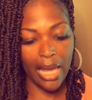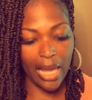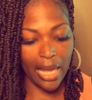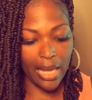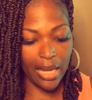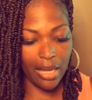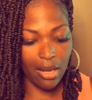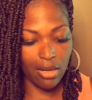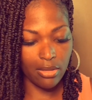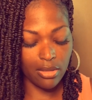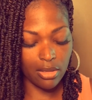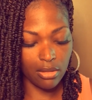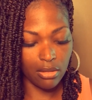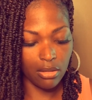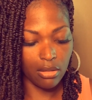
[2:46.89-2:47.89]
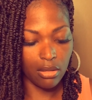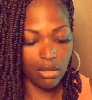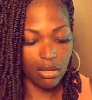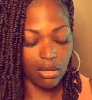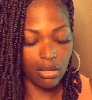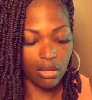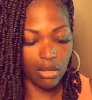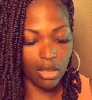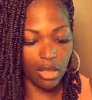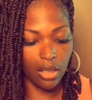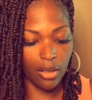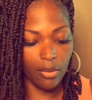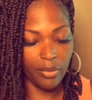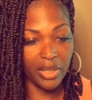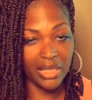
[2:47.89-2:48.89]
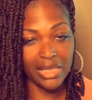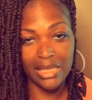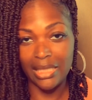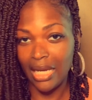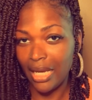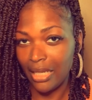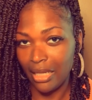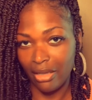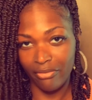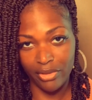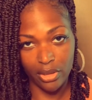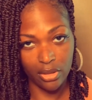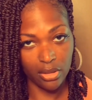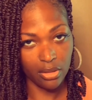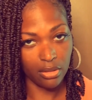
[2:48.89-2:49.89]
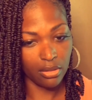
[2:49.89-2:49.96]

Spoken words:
And it is not heavy.